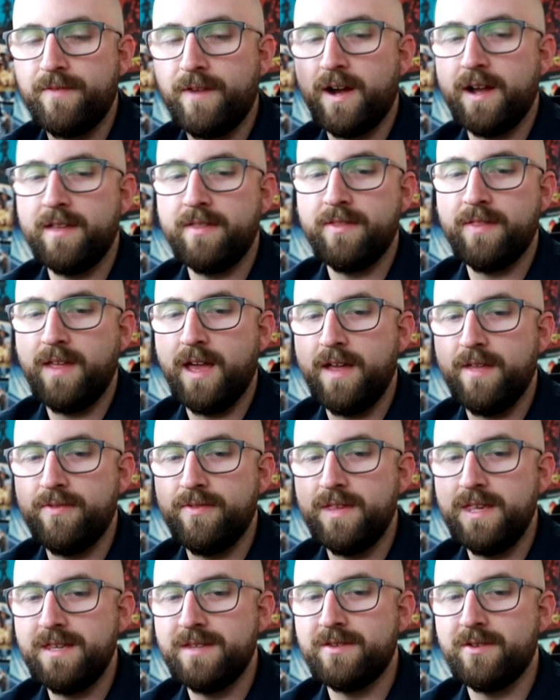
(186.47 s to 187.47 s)
find that
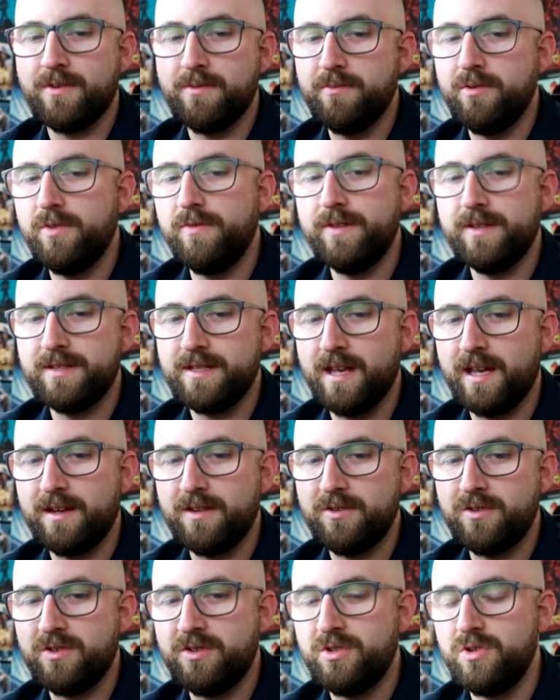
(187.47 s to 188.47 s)
these are movies that
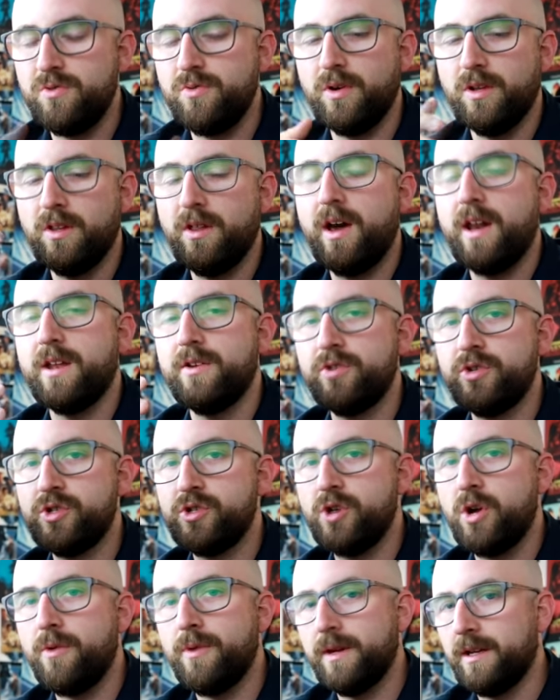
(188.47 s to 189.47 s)
do a lot of
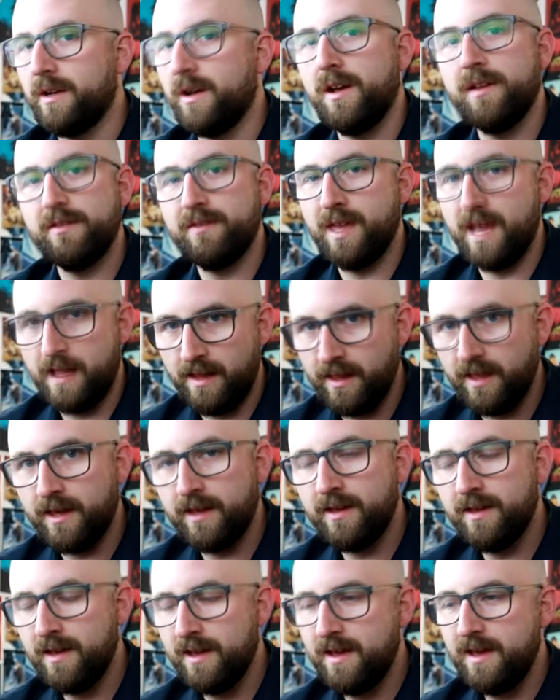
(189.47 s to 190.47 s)
showing, not
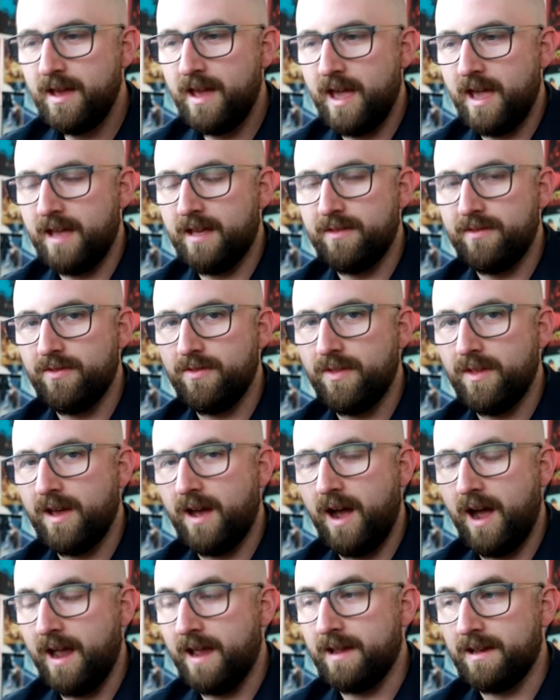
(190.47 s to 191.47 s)
telling. And
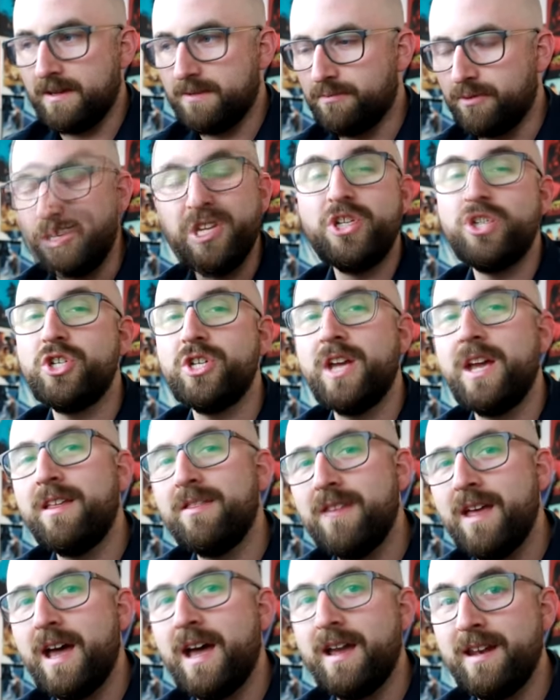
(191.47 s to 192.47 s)
I
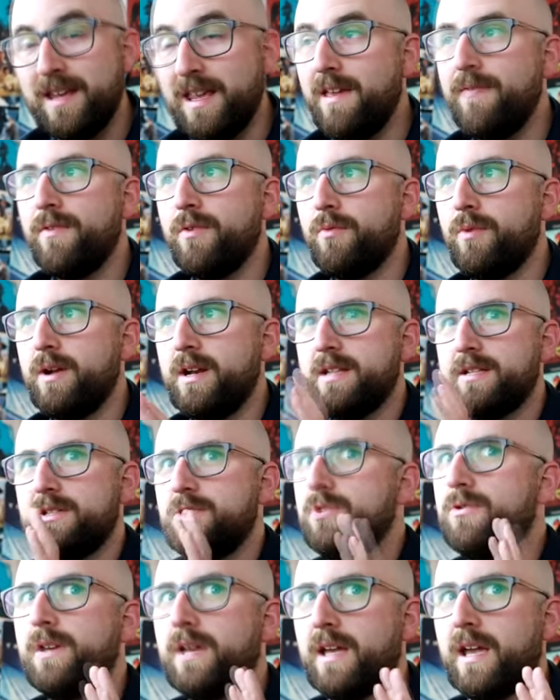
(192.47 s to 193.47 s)
appreciate that. Even when it's
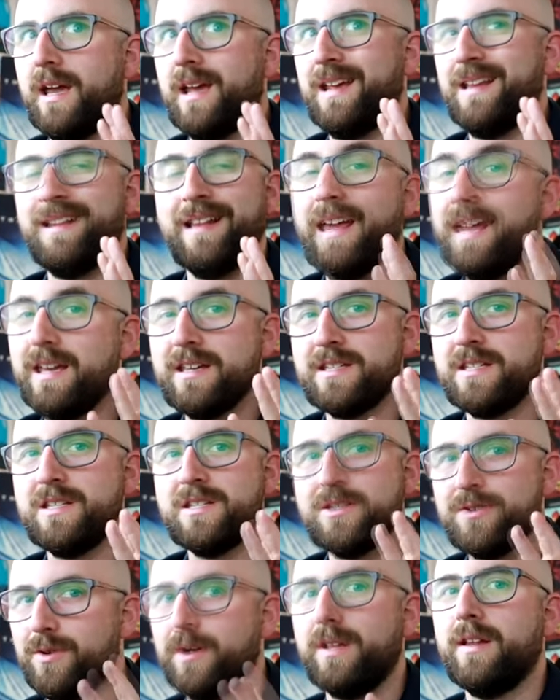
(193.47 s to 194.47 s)
doing a legacy
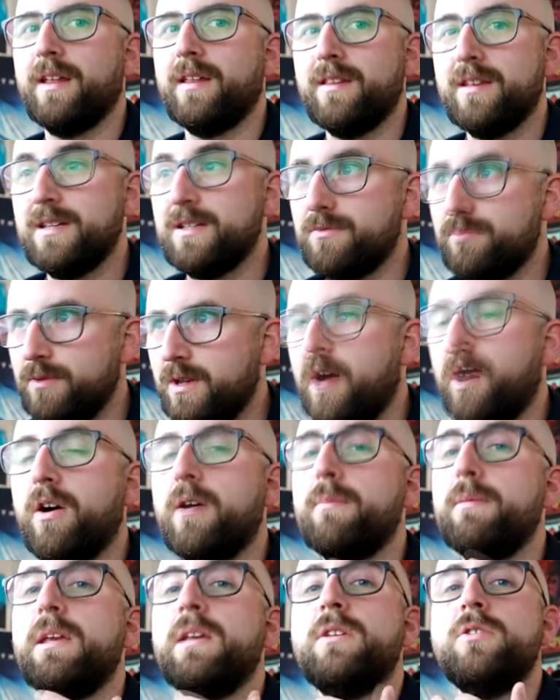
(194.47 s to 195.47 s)
story like this, we
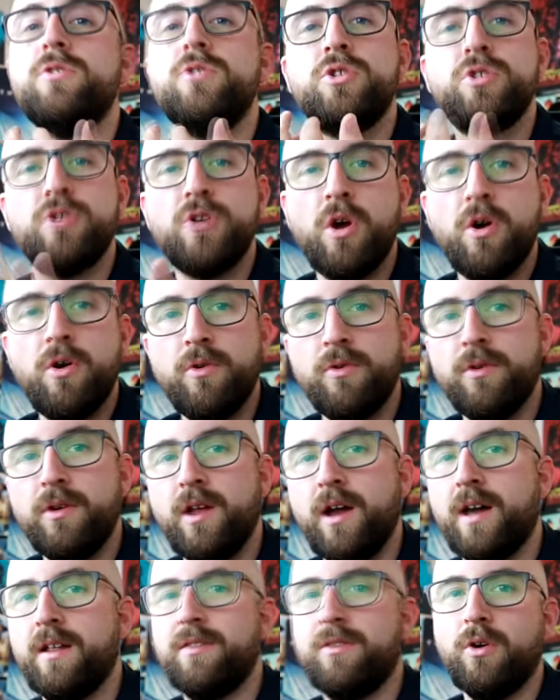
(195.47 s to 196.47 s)
are being shown,
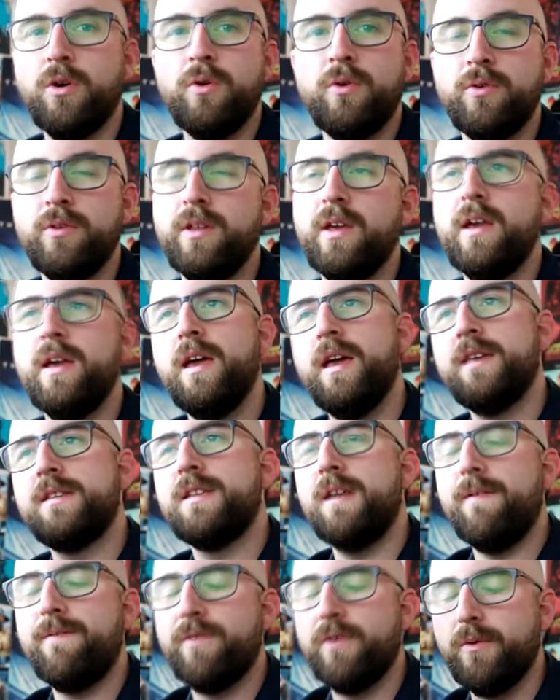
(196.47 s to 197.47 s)
not told,
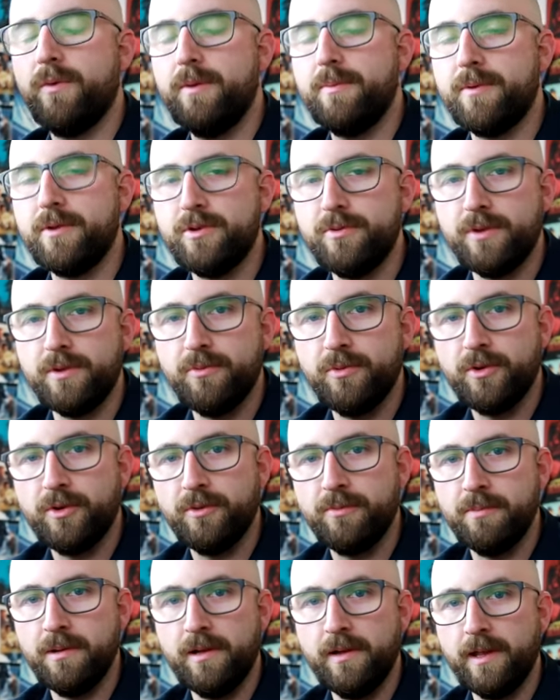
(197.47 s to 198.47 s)
except for when we're doing
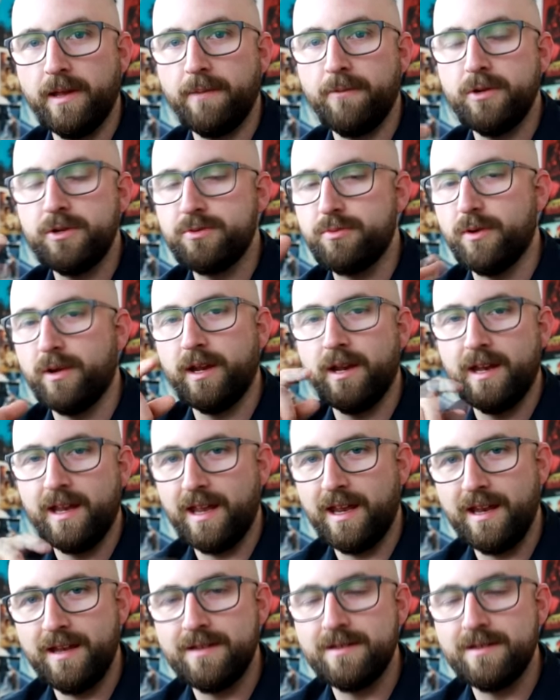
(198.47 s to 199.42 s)
world building, which we're going to get